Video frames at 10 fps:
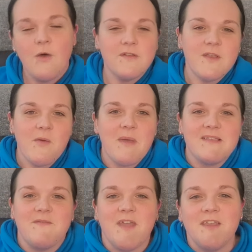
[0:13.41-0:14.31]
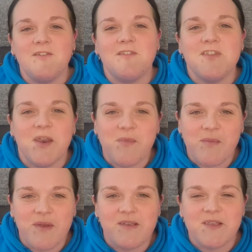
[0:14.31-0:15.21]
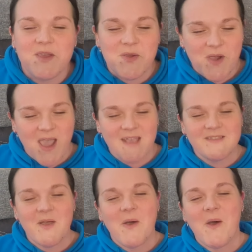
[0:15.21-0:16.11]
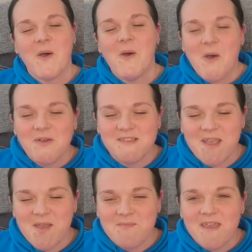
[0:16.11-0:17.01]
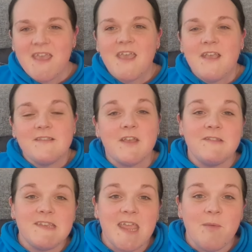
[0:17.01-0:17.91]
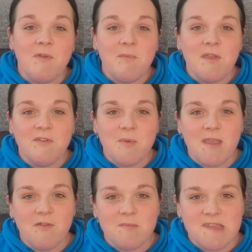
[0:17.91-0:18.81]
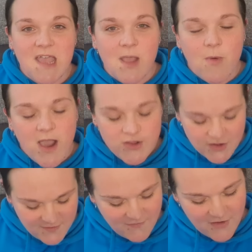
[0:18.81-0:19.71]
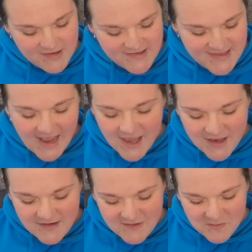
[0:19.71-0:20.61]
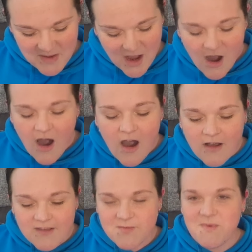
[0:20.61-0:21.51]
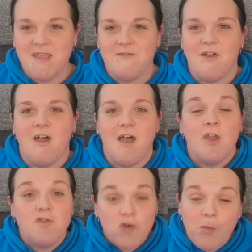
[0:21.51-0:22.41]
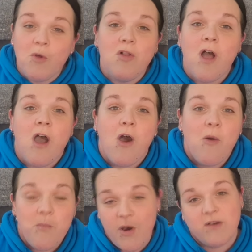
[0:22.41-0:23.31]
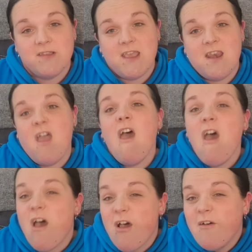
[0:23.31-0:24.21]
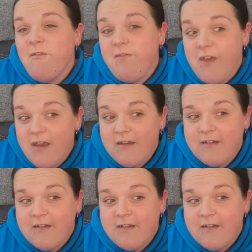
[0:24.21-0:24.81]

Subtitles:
Also, a massive thank you to the channel members. You guys are awesome. So today we've moved away from DIY just for a second because we have got a double unboxing of